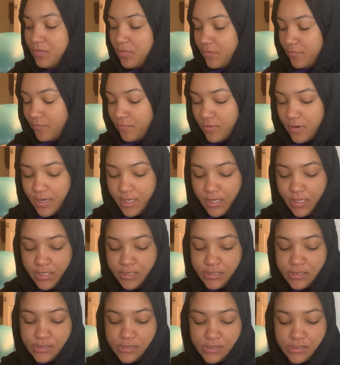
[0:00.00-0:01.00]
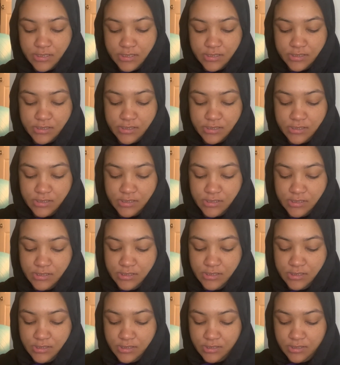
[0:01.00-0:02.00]
before I like discuss into
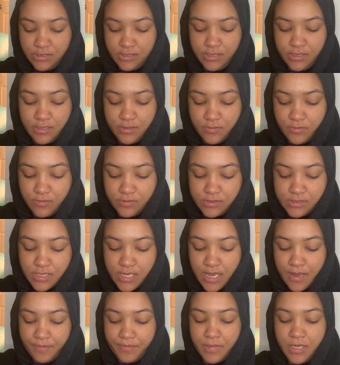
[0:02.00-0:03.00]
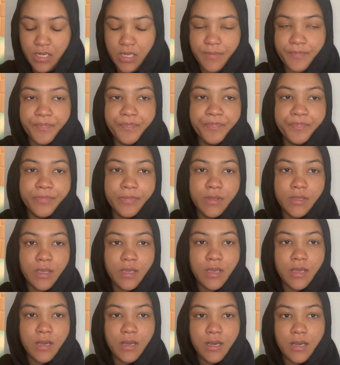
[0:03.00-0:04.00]
detail like what was happening,
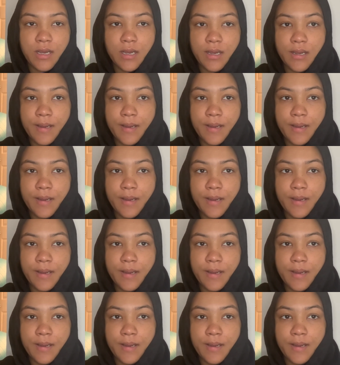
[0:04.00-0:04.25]
I